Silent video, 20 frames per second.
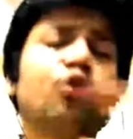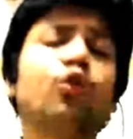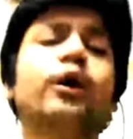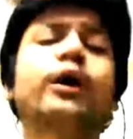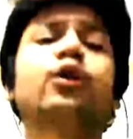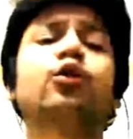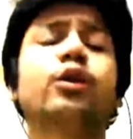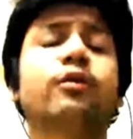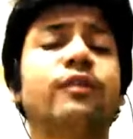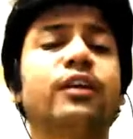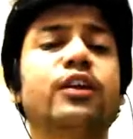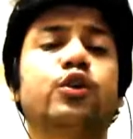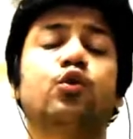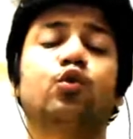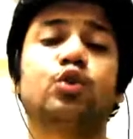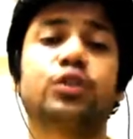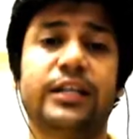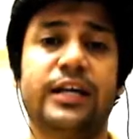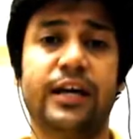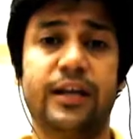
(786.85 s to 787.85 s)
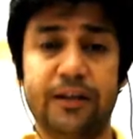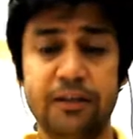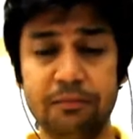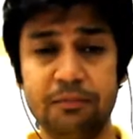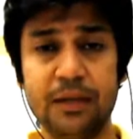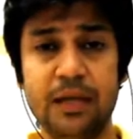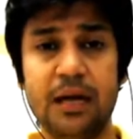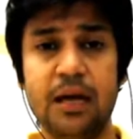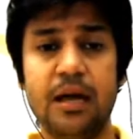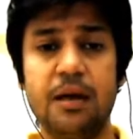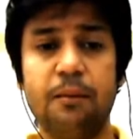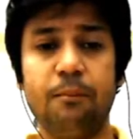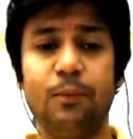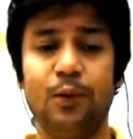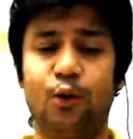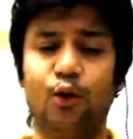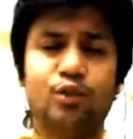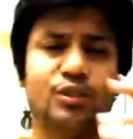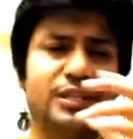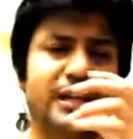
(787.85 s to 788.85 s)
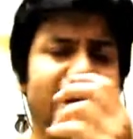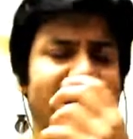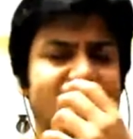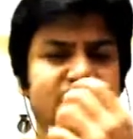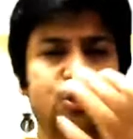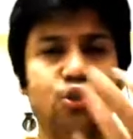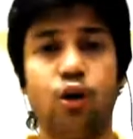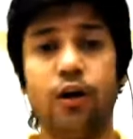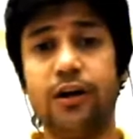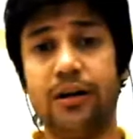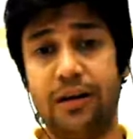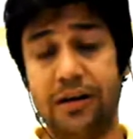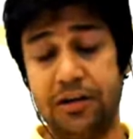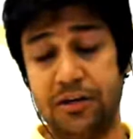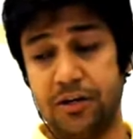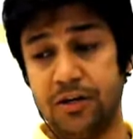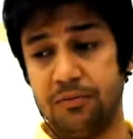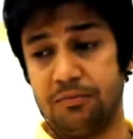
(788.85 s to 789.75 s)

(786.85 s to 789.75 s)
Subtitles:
to even use an array because it is not needed.